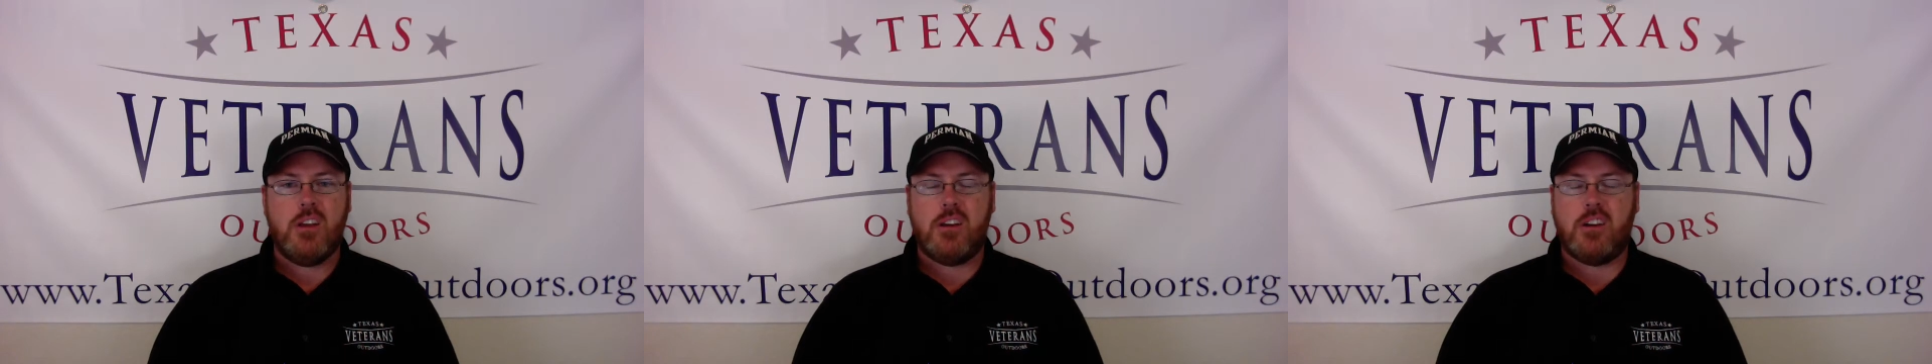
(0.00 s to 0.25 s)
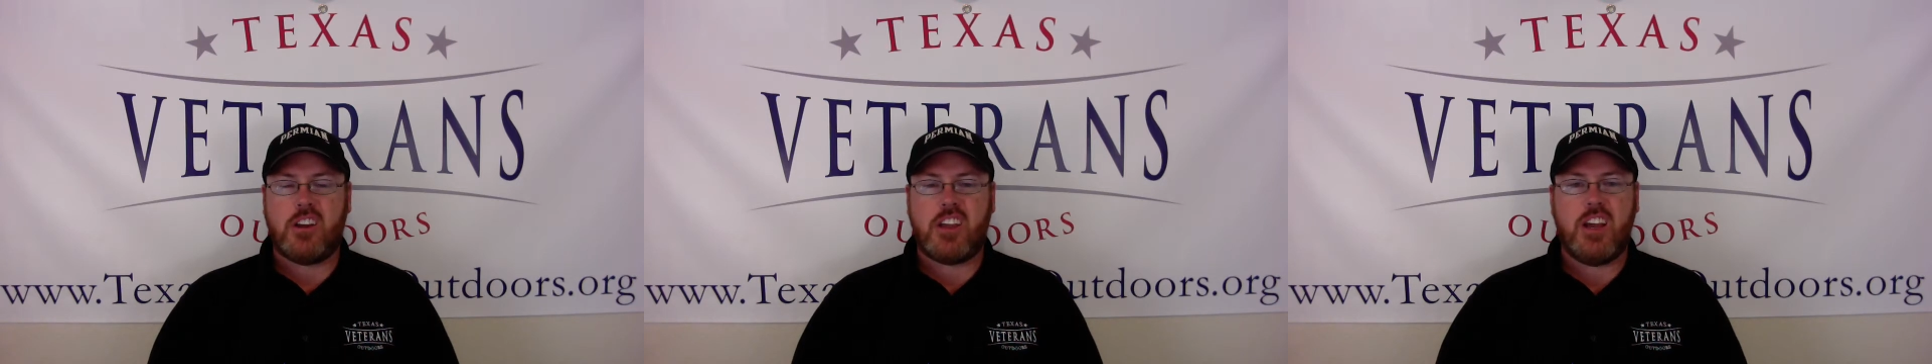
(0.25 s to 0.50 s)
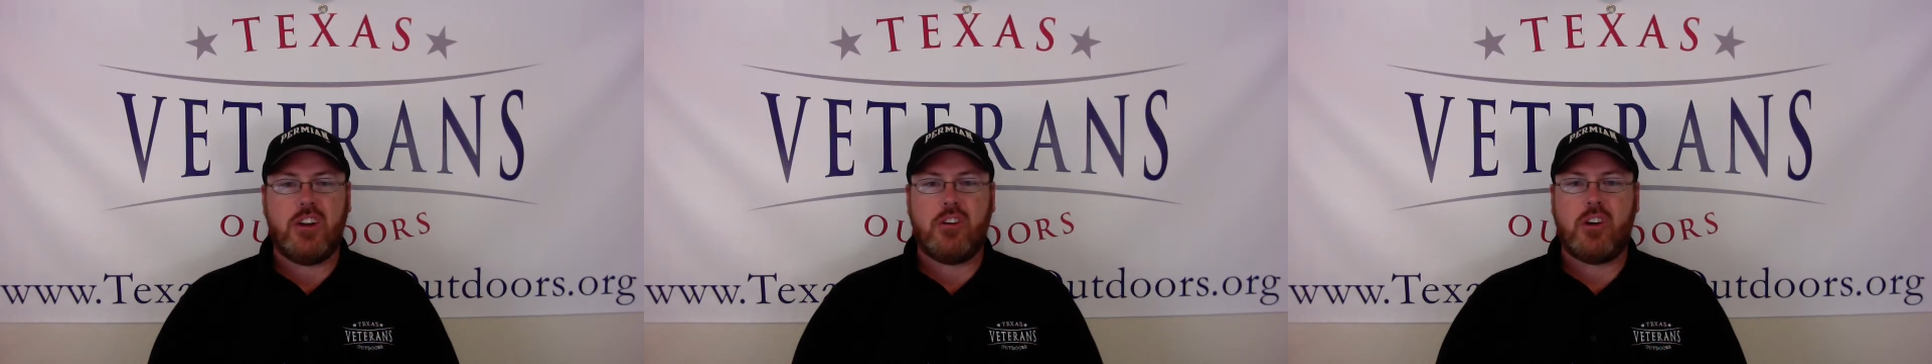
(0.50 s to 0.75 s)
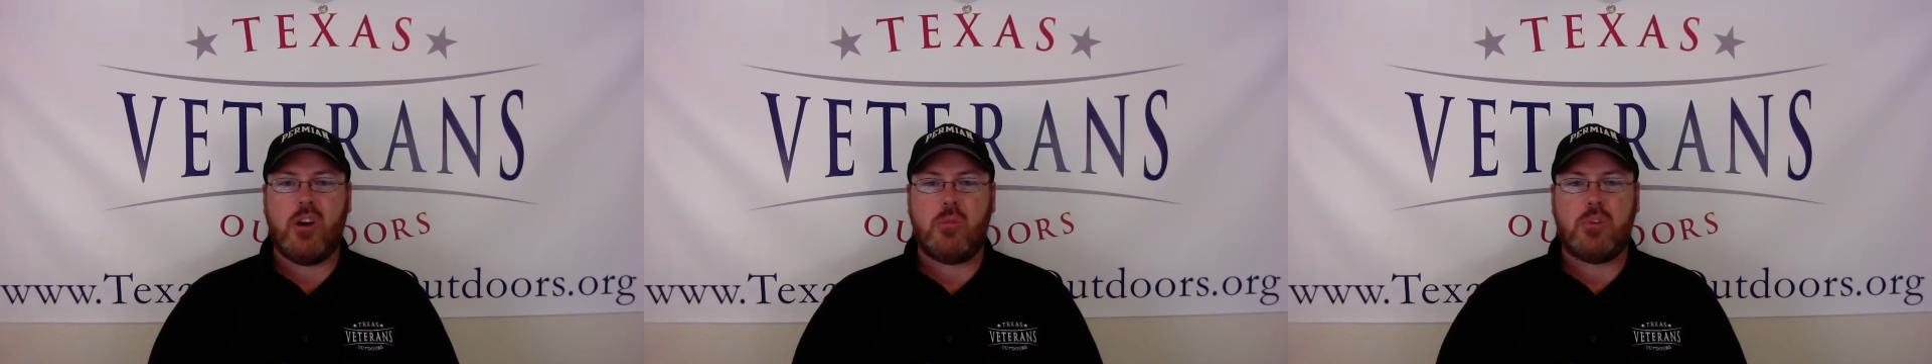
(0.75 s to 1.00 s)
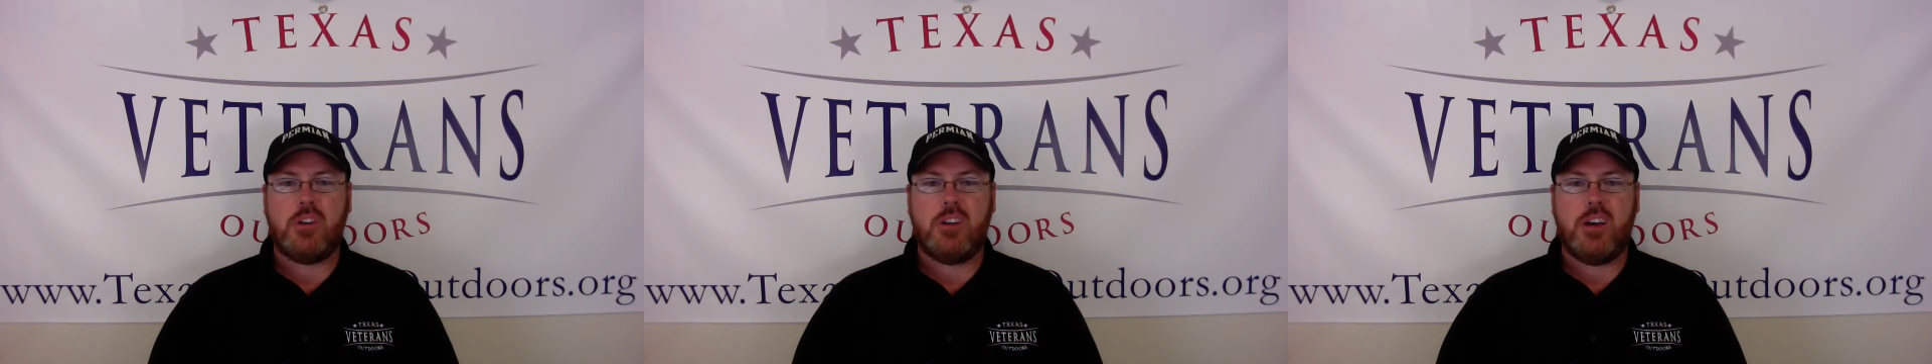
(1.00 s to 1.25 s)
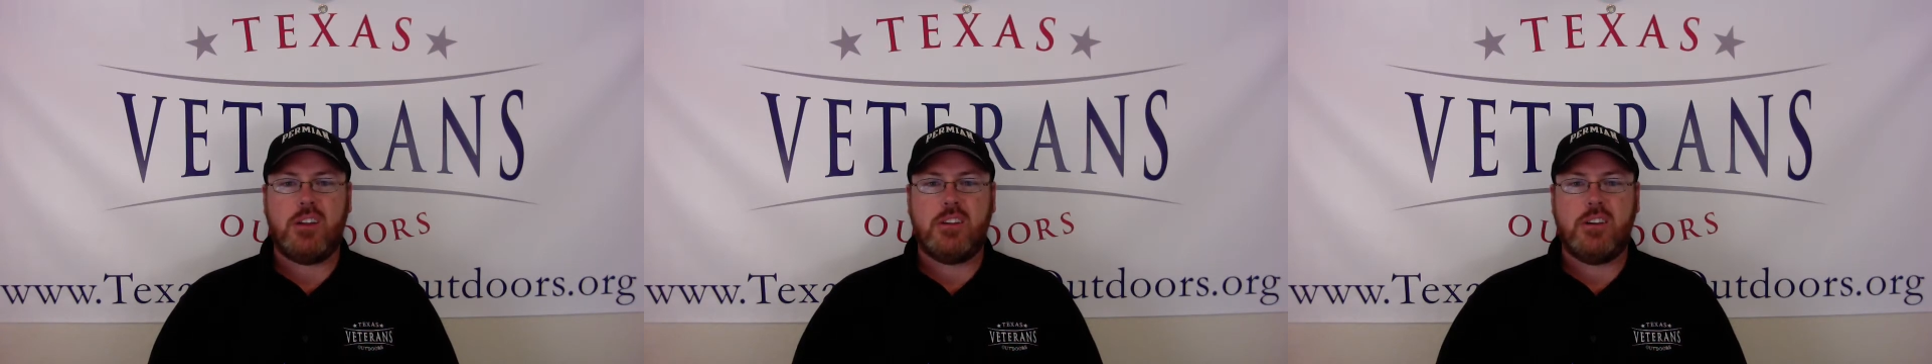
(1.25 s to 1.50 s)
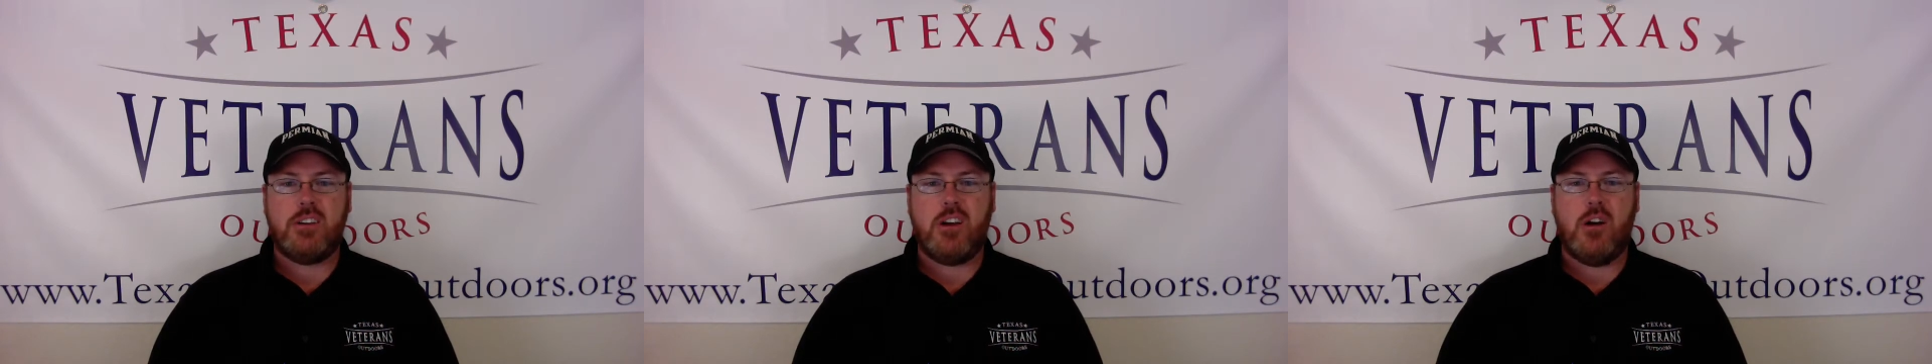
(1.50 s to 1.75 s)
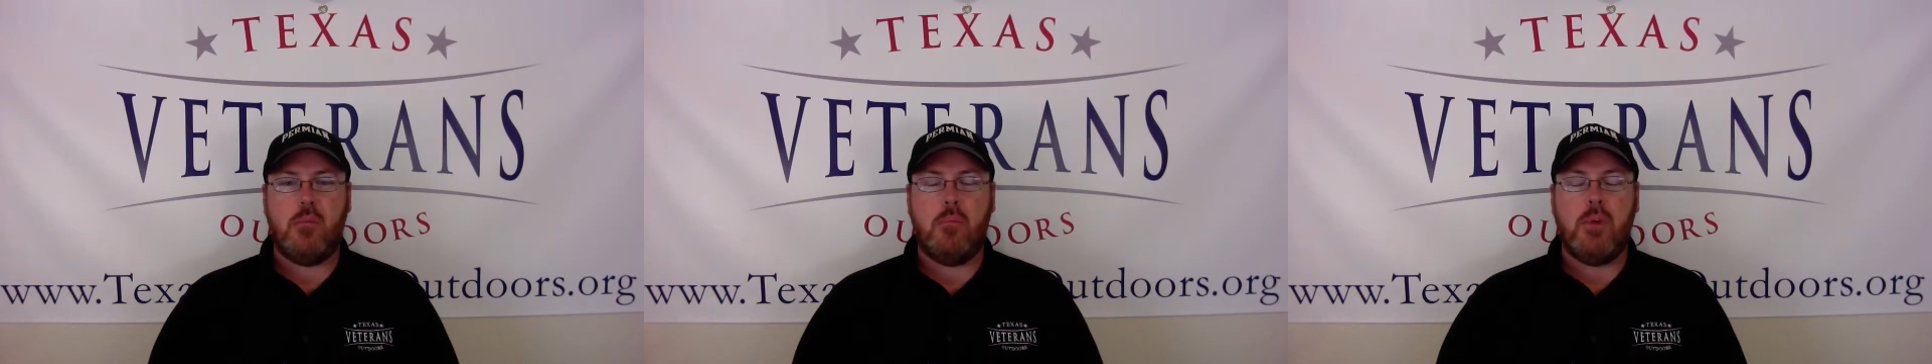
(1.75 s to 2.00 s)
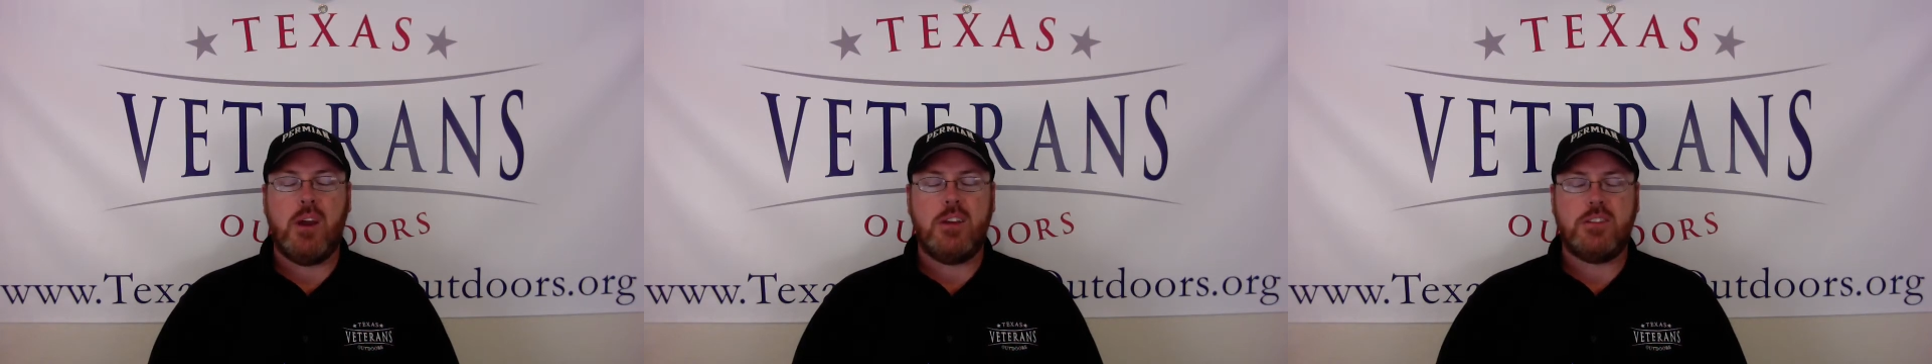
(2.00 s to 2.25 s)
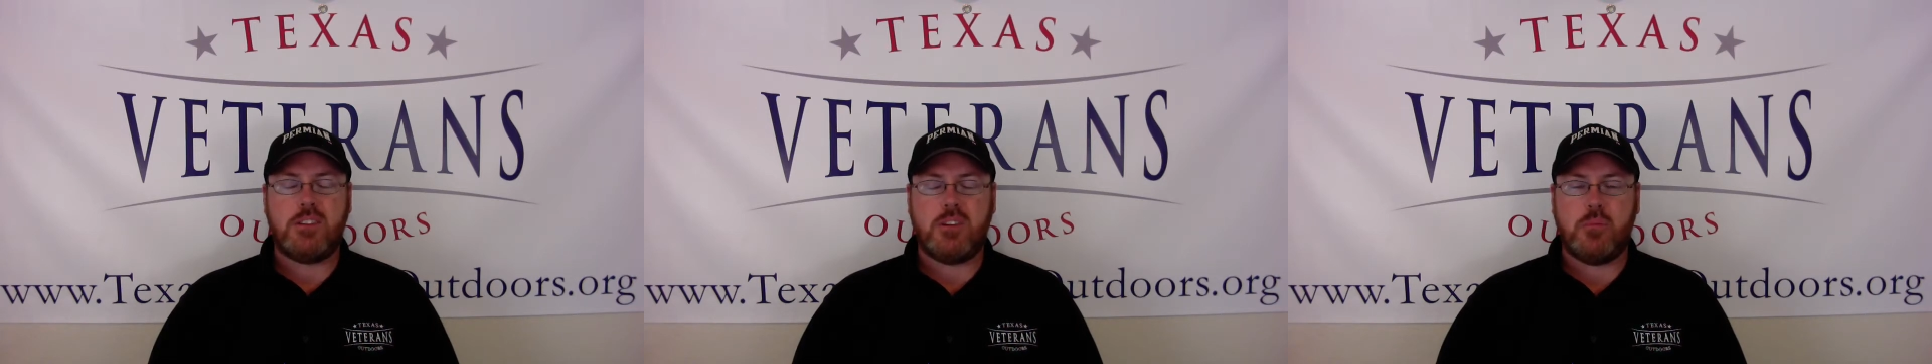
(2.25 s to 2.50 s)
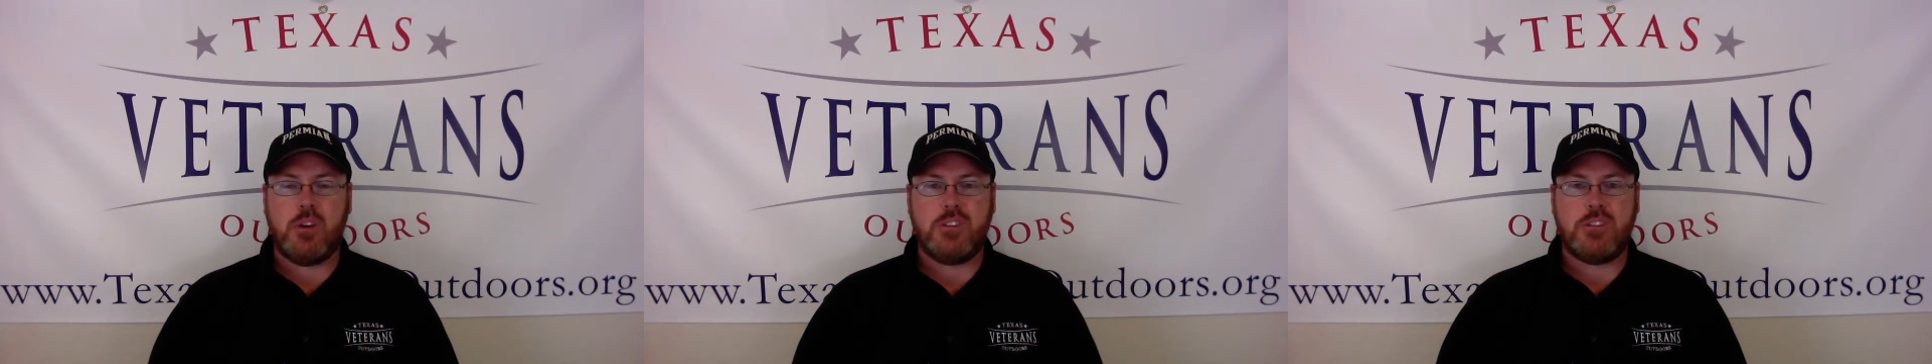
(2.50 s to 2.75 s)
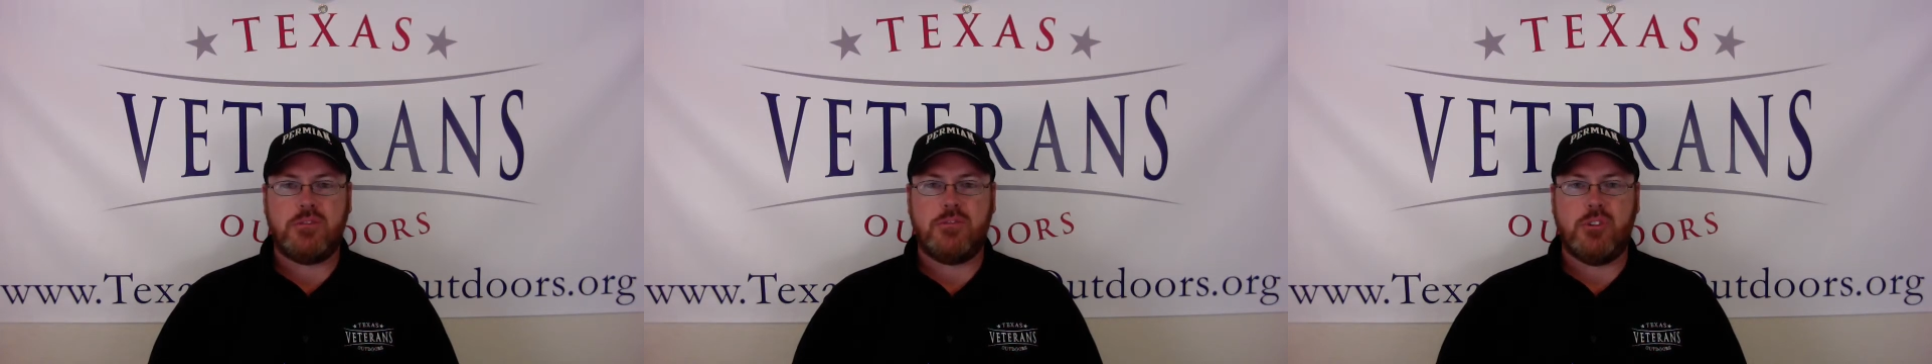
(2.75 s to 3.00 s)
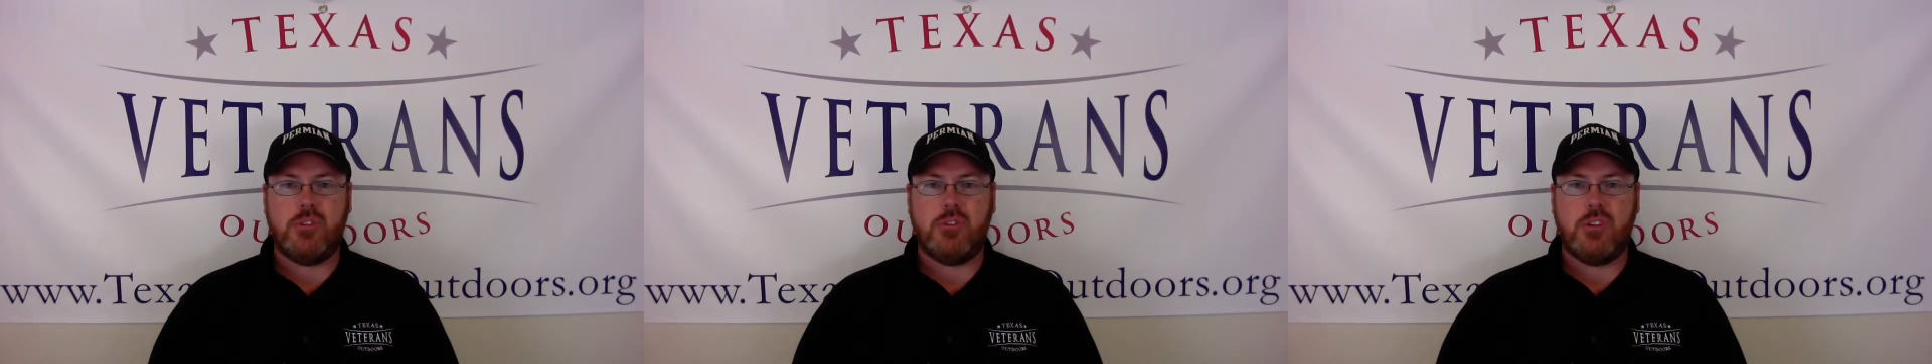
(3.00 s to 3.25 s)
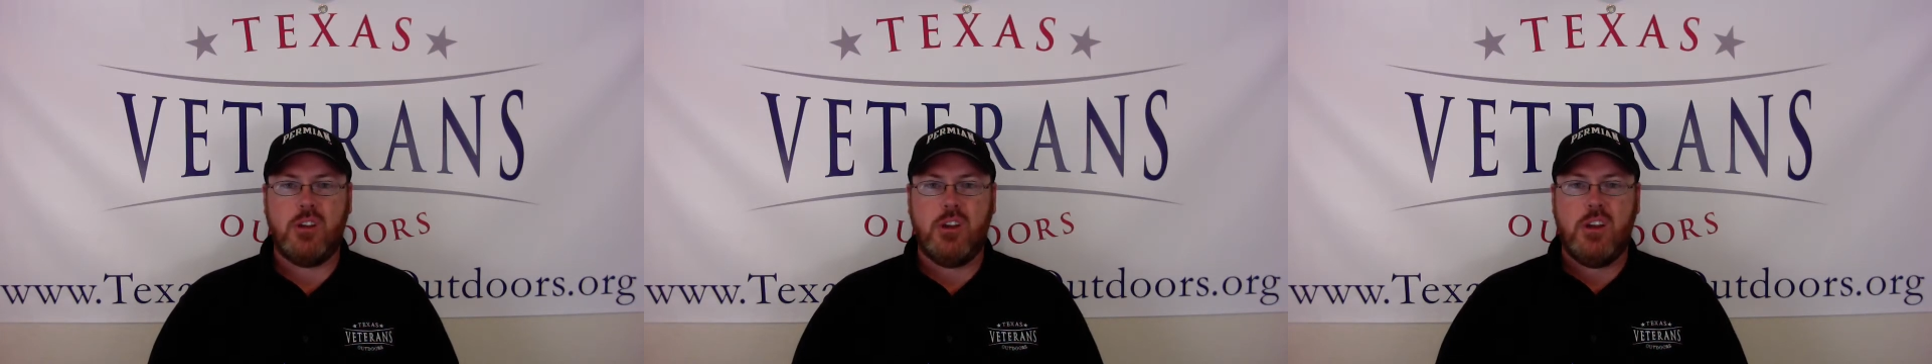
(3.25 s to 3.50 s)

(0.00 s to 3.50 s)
They're a catering company down there. Amazing food.